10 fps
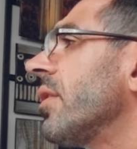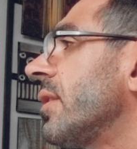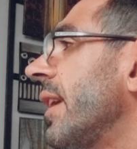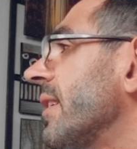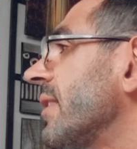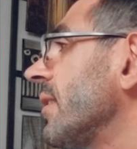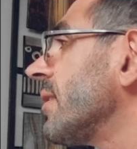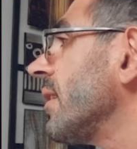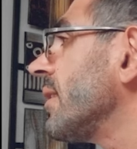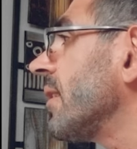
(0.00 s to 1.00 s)

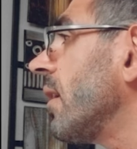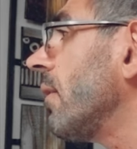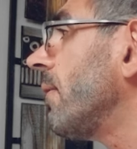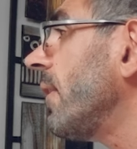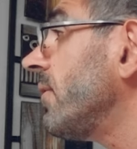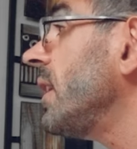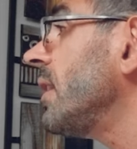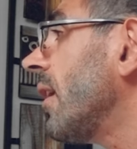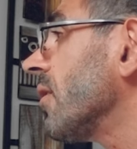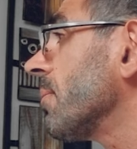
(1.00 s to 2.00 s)
Texas. It's a
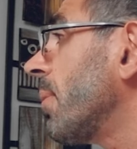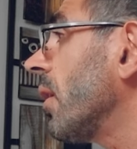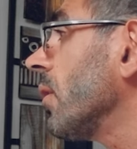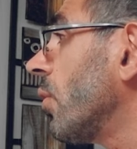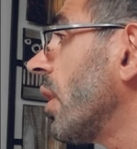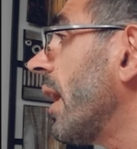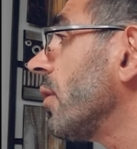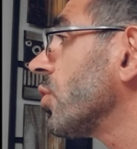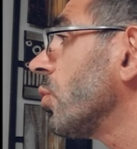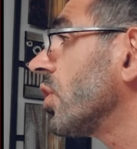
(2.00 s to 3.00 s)
15,000 pound load of
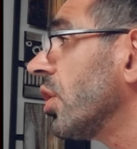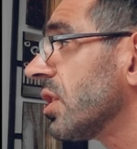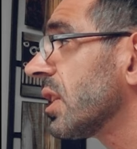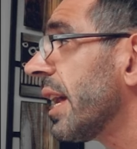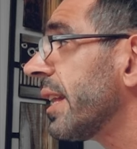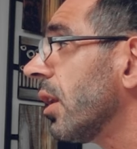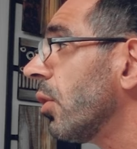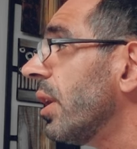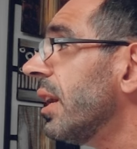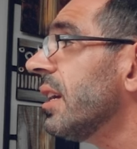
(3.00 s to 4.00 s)
household goods, light
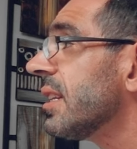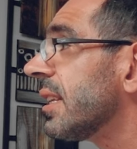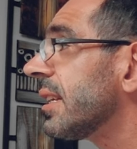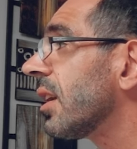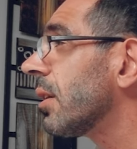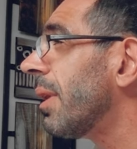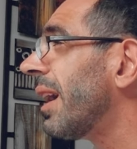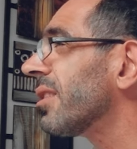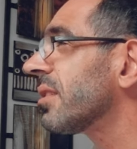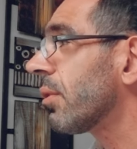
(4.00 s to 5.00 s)
load, 600
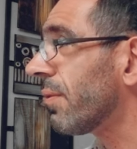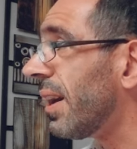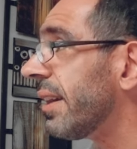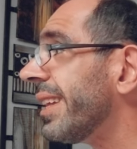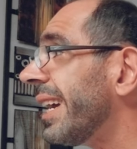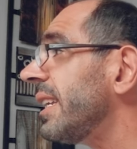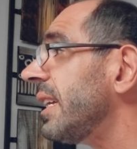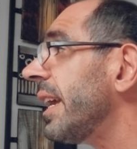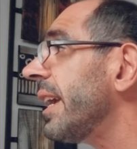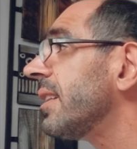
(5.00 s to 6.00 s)
miles or
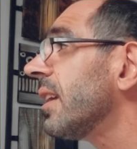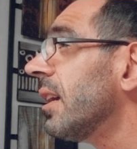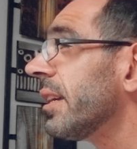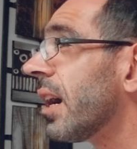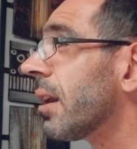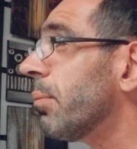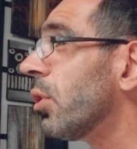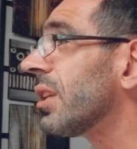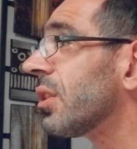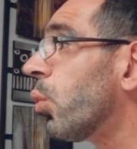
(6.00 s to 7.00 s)
$598. Got him
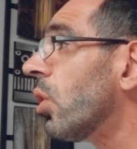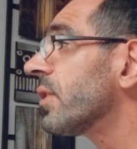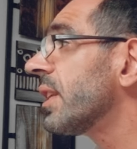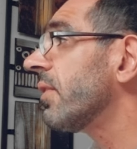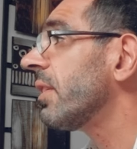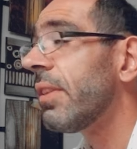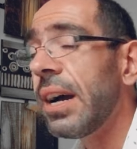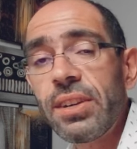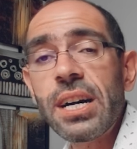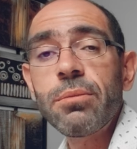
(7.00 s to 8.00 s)
booked at
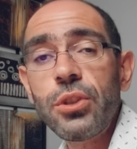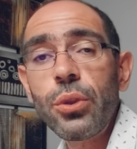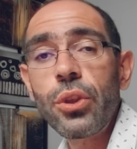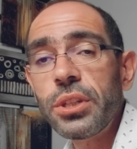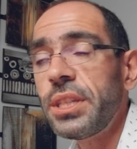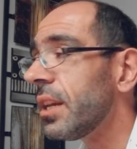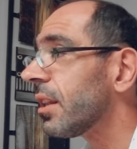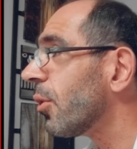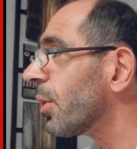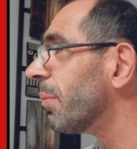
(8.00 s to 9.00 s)
$1,275. Got him $213 a
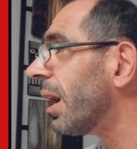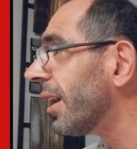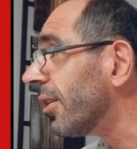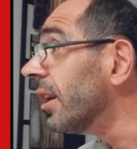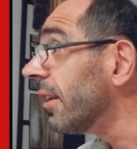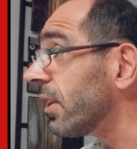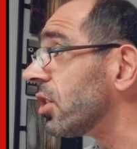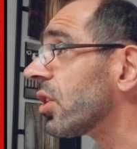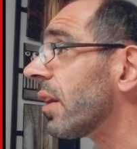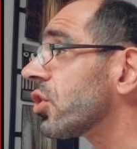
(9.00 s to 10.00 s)
loaded mile.
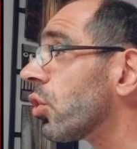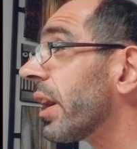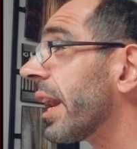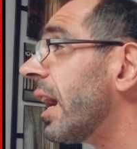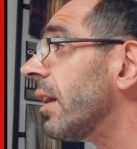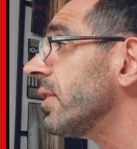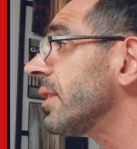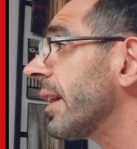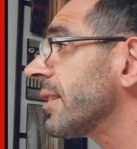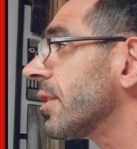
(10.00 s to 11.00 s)
Finished off strong at Alvin,
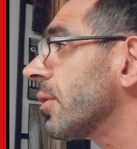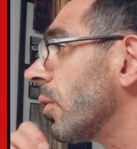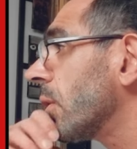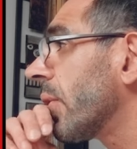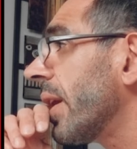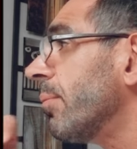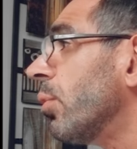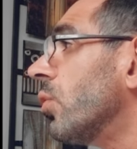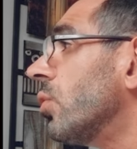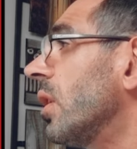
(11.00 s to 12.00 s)
Texas, going to Gray
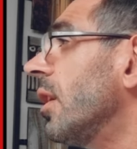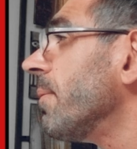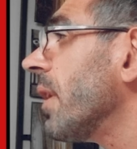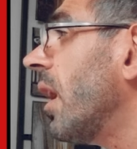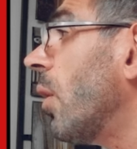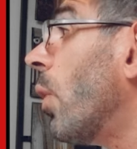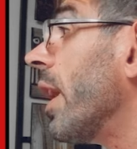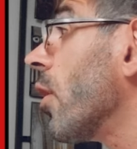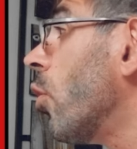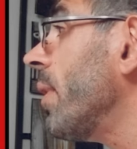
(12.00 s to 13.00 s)
Bull,
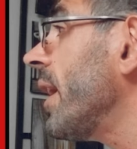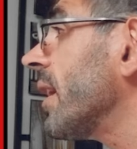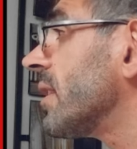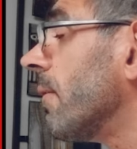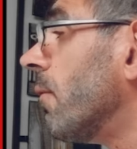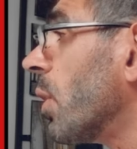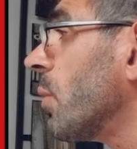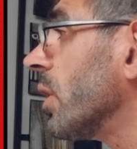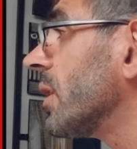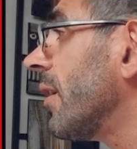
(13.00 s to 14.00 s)
Wyoming. It's a
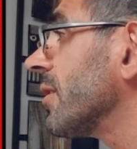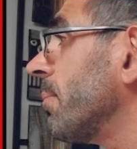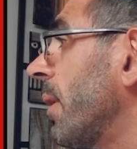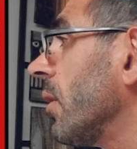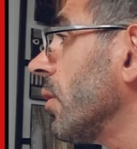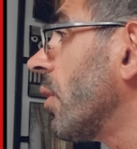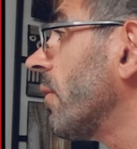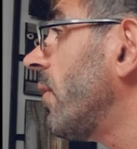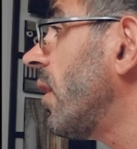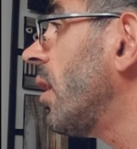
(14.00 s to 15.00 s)
41,000 pound load of